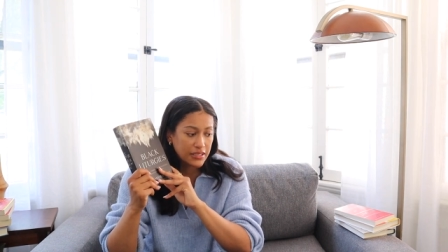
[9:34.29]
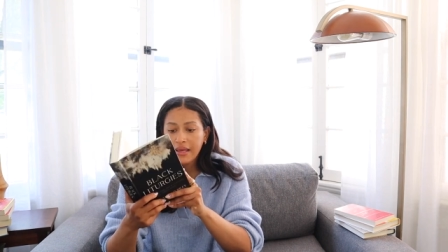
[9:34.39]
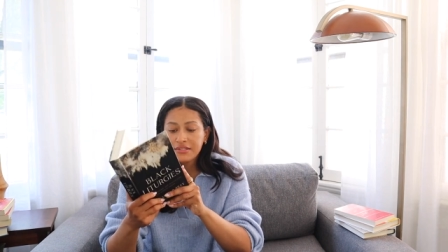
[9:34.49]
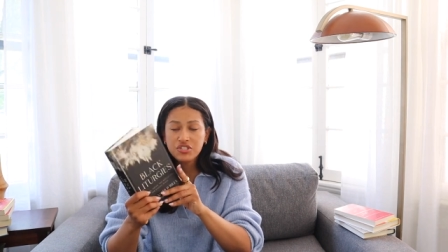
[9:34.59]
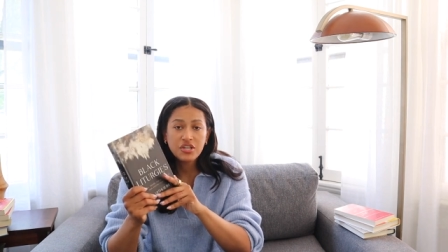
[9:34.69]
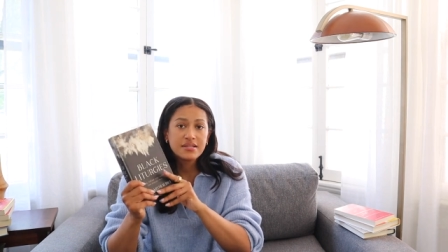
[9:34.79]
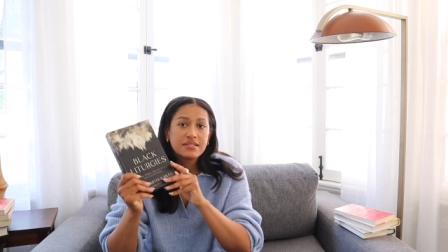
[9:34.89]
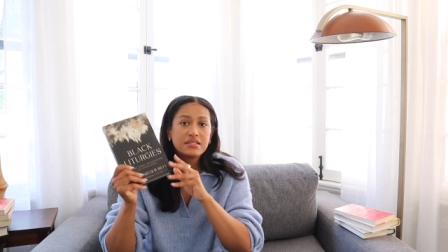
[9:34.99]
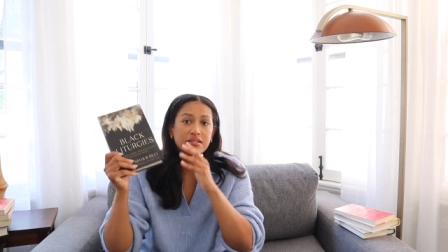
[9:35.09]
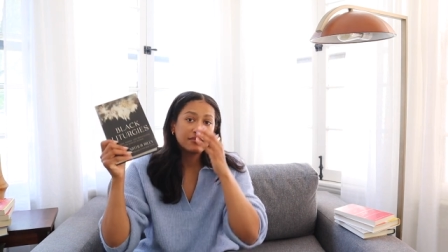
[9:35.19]
It's
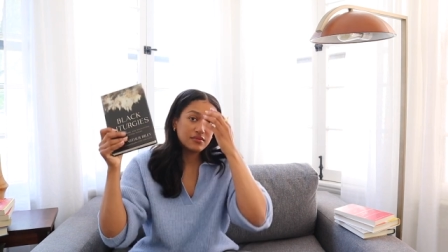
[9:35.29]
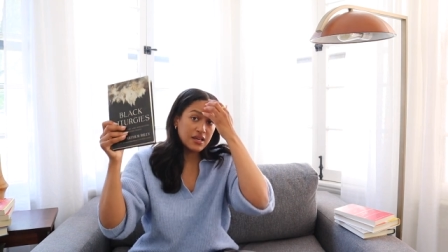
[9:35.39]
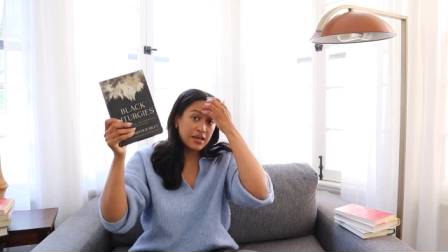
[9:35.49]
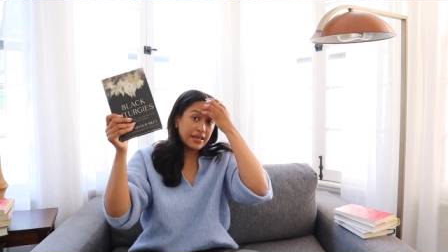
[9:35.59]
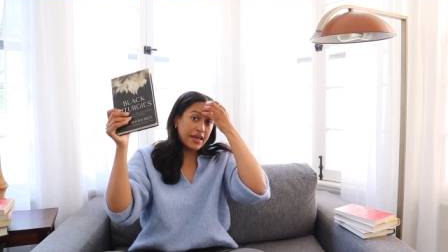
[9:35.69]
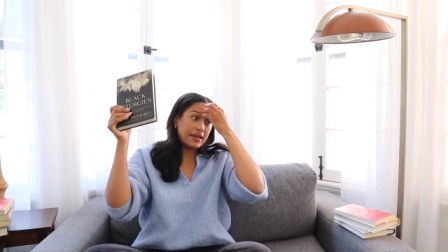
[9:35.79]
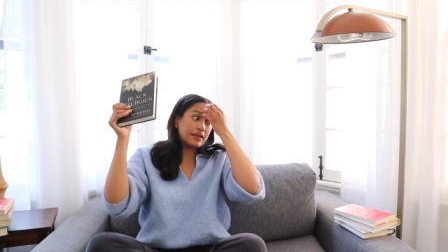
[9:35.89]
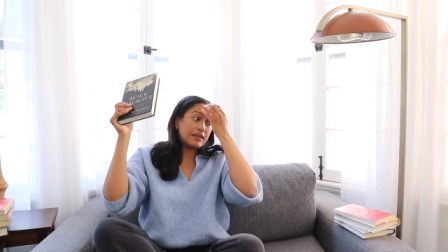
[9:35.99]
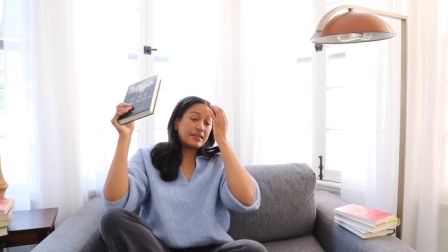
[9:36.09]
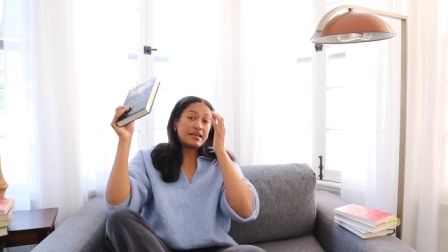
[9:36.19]
just, again,
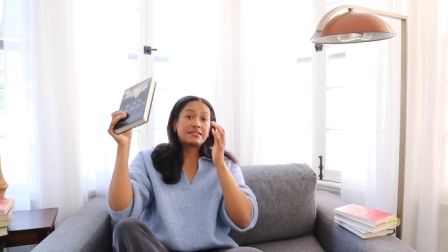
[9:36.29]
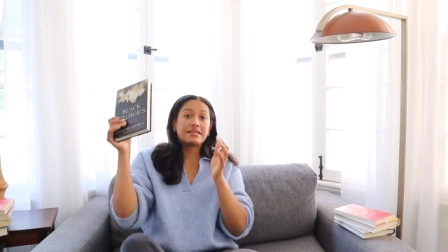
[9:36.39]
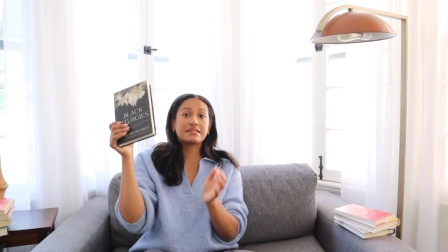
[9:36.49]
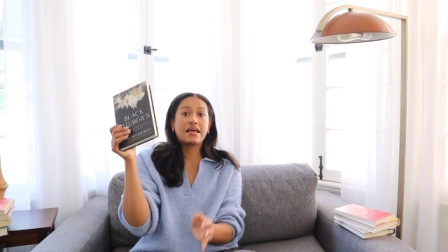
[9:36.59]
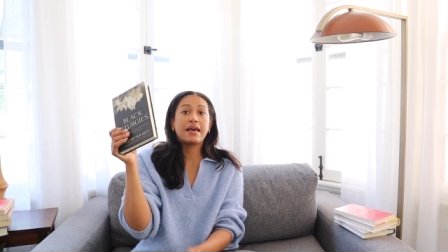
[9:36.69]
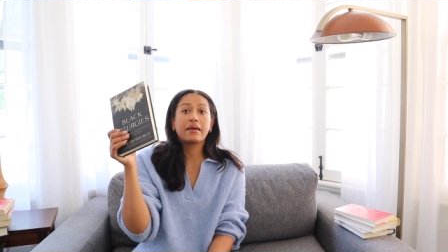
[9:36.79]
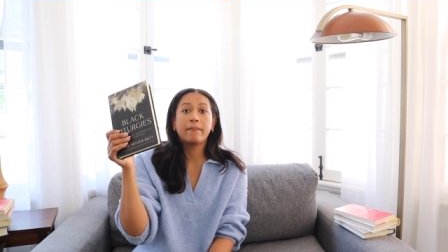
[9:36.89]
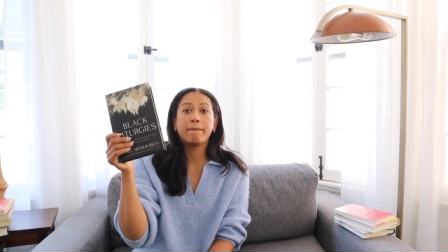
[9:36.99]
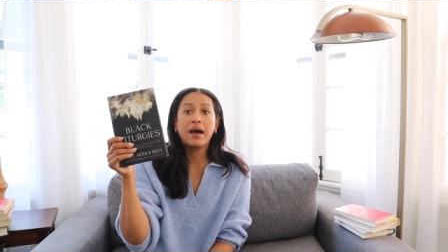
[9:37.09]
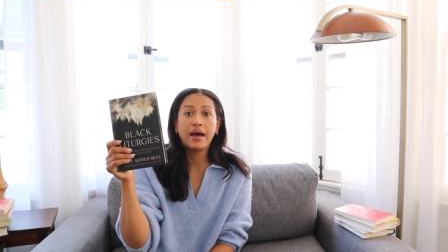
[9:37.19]
this is like
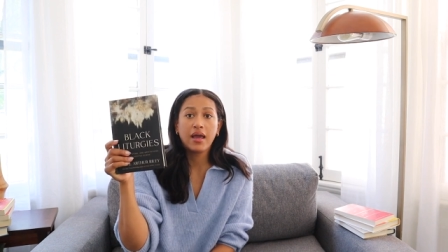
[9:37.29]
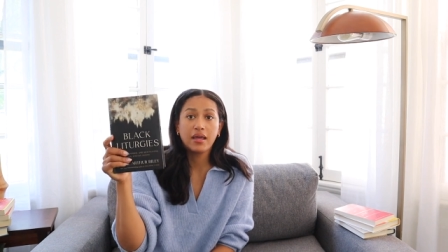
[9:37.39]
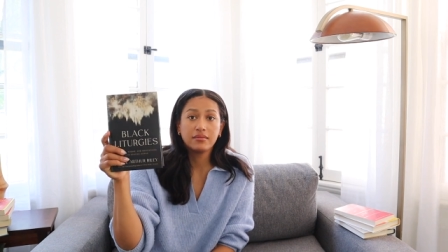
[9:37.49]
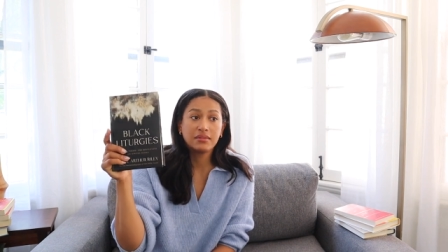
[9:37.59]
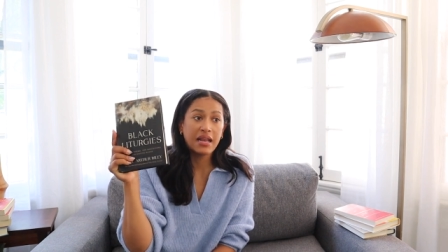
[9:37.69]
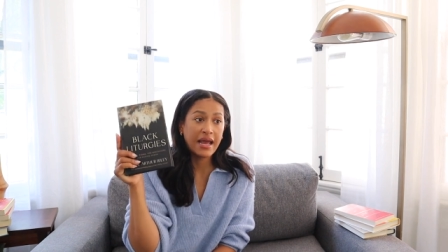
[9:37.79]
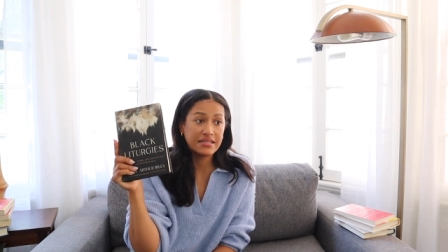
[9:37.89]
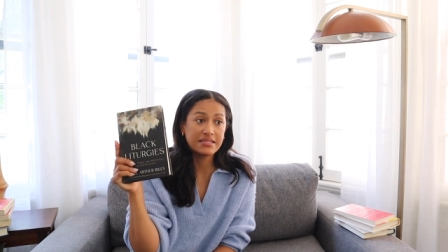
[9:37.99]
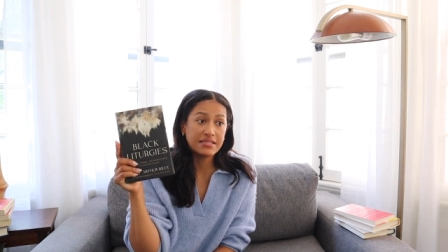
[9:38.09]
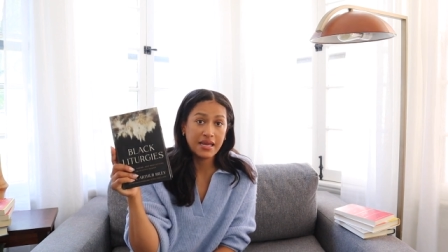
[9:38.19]
my
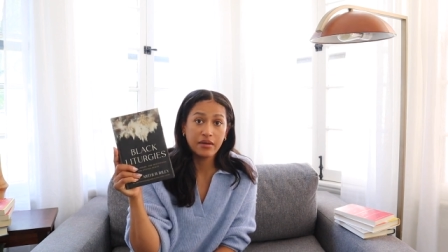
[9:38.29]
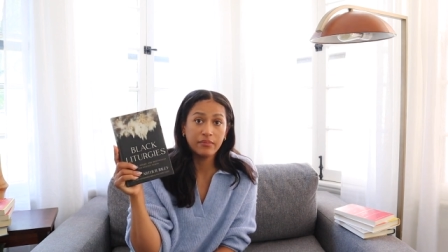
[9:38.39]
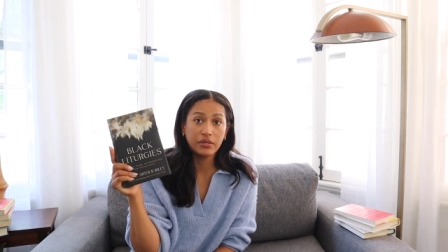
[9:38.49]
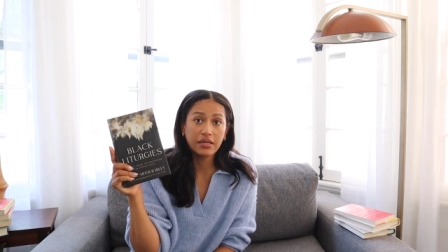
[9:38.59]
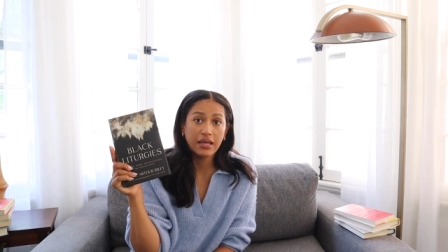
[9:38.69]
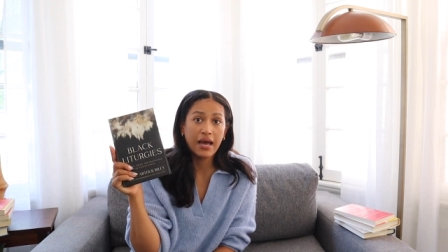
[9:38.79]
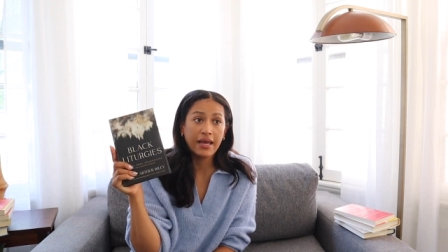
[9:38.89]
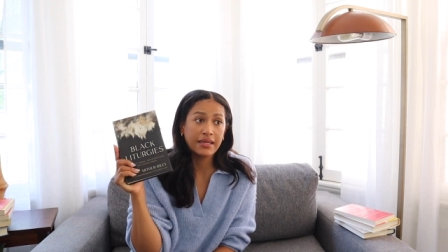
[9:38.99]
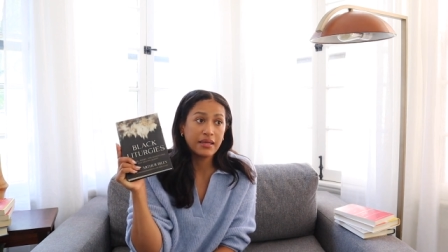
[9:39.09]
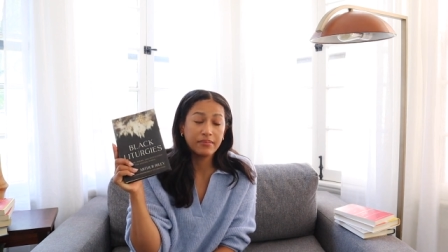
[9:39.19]
nightstand book.
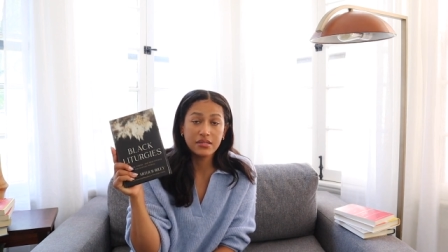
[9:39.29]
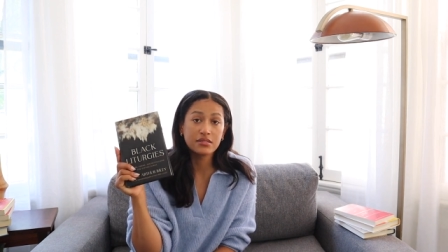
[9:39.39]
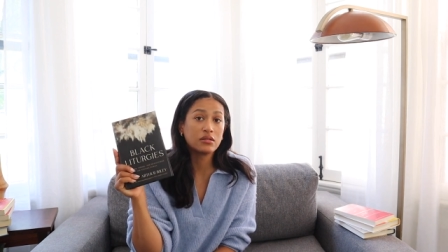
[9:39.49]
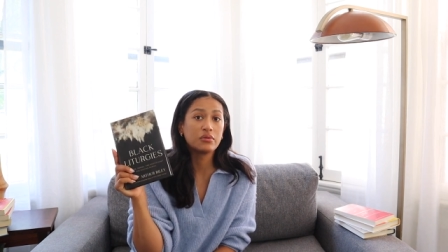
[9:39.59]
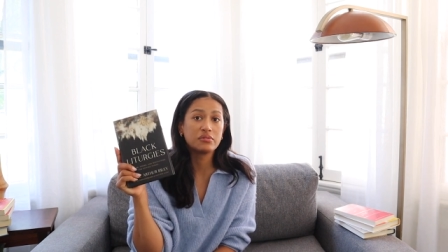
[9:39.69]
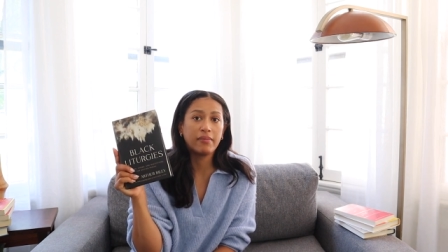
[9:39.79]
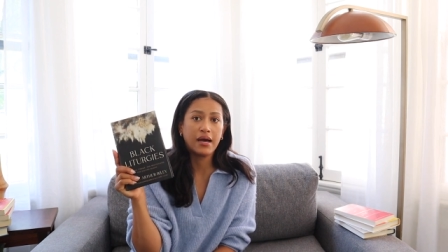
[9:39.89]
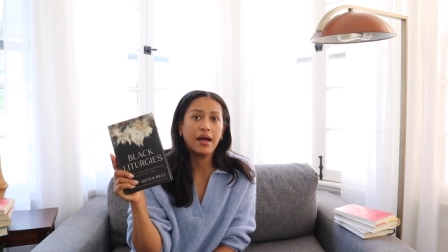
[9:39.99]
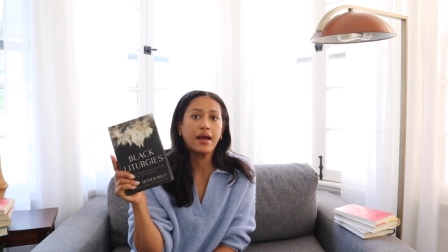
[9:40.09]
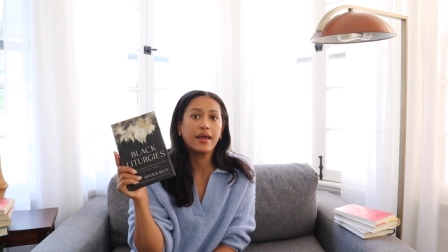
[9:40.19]
I keep this close
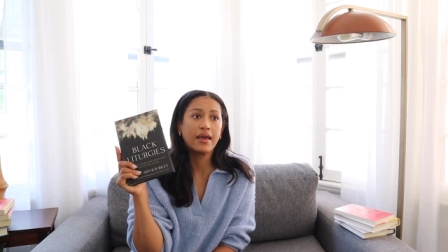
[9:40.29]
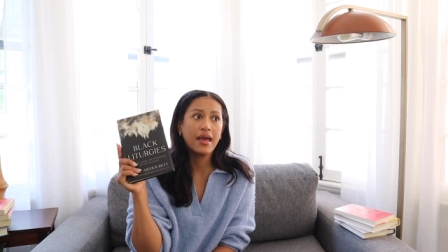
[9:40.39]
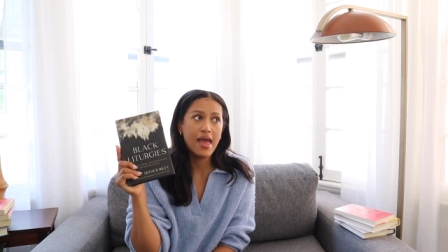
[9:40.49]
by